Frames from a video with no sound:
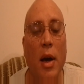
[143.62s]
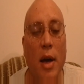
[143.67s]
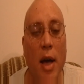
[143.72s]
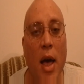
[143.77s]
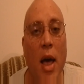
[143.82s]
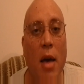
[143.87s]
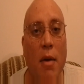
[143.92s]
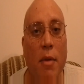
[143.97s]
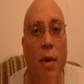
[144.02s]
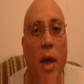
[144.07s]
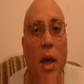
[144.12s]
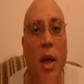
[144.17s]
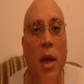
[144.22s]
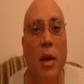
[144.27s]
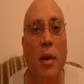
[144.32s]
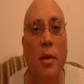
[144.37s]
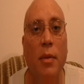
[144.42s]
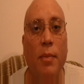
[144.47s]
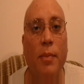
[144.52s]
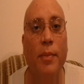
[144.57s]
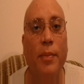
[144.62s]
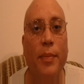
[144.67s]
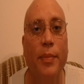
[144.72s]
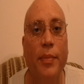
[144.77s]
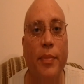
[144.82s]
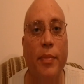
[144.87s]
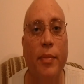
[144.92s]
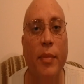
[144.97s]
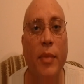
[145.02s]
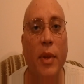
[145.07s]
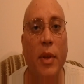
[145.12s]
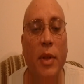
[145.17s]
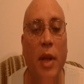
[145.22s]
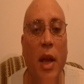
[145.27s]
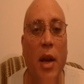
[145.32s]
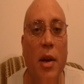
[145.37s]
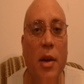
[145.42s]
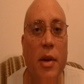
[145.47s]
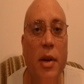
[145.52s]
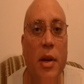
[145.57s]
Iran.
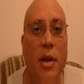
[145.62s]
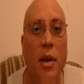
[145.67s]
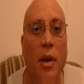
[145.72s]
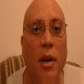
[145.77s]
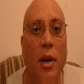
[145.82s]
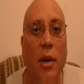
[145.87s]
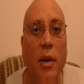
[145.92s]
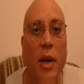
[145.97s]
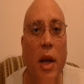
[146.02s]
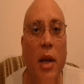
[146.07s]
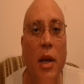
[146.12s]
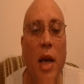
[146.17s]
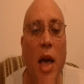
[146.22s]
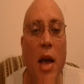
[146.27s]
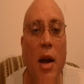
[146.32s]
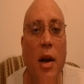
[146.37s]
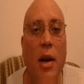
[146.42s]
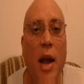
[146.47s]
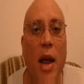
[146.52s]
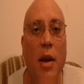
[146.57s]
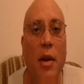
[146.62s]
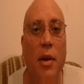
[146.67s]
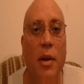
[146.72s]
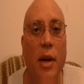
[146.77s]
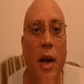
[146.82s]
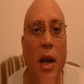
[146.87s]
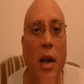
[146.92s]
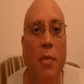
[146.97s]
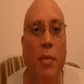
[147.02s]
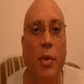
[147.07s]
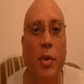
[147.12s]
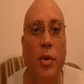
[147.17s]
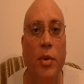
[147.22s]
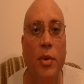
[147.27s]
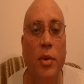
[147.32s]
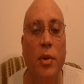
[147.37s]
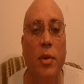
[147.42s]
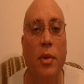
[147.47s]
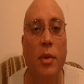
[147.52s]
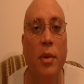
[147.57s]
They kind of like
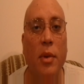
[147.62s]
neighbors.